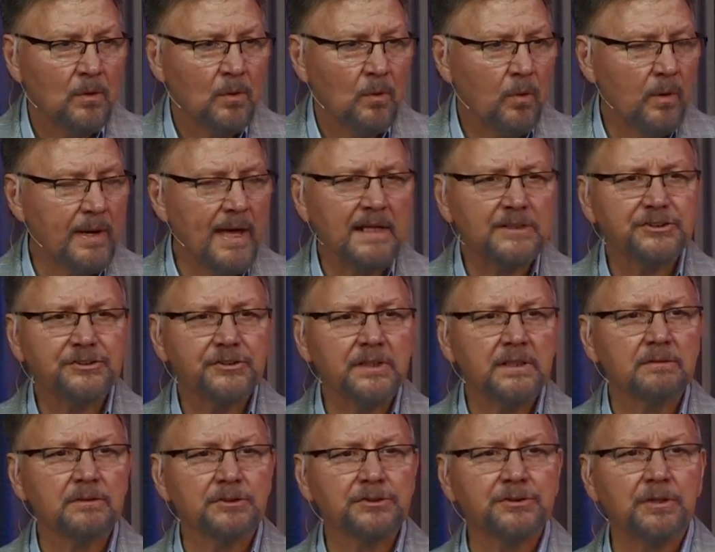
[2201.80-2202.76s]
When I
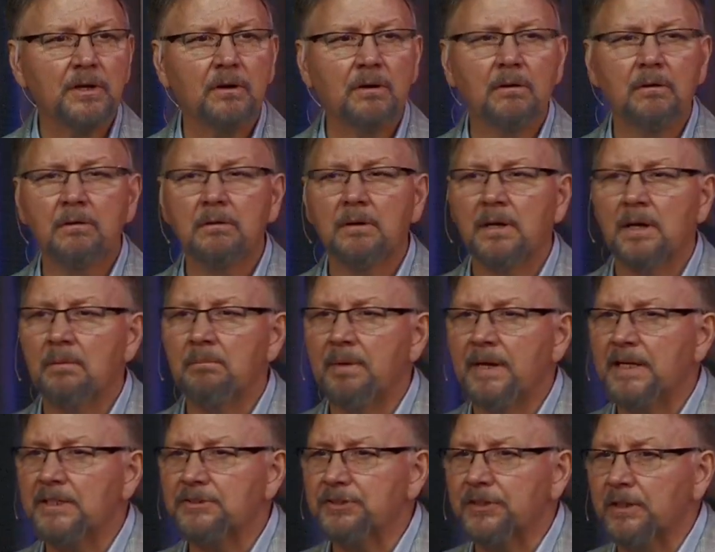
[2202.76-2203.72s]
sing the song
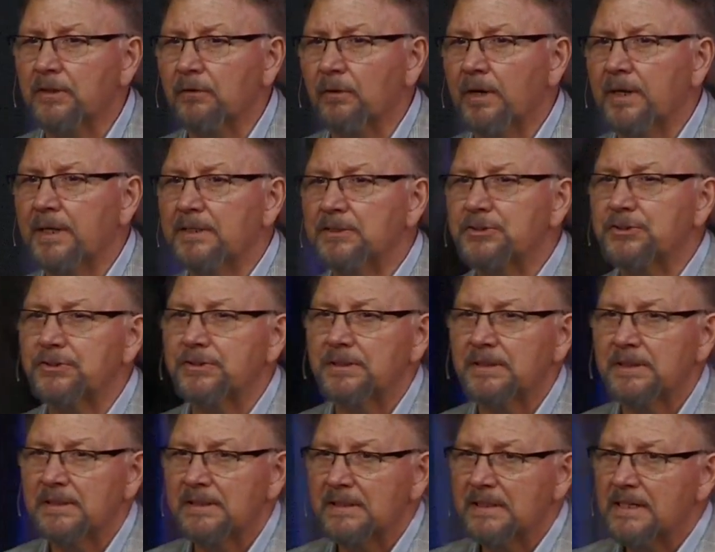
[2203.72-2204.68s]
Amazing Grace,
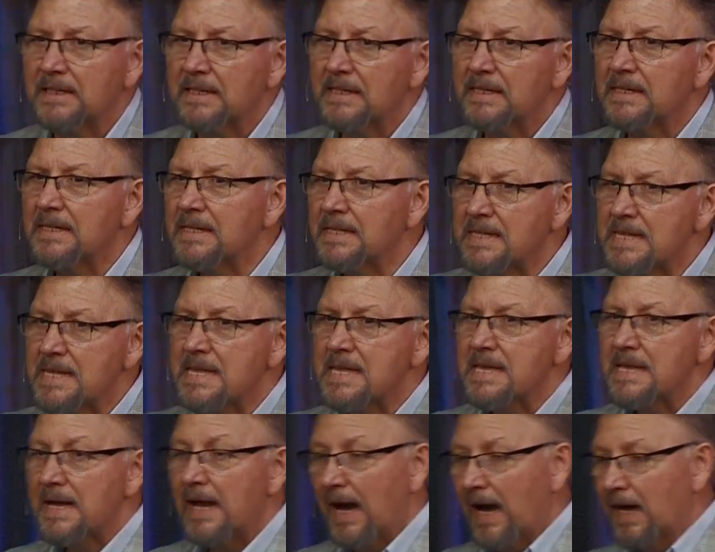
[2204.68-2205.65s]

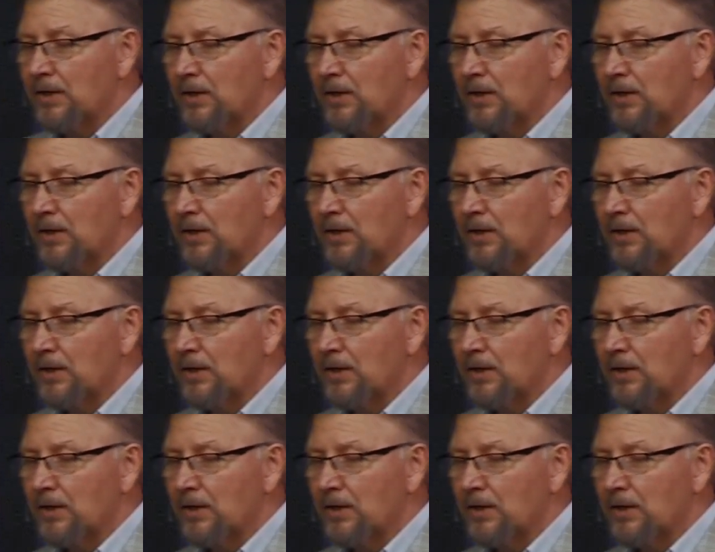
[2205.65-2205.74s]
I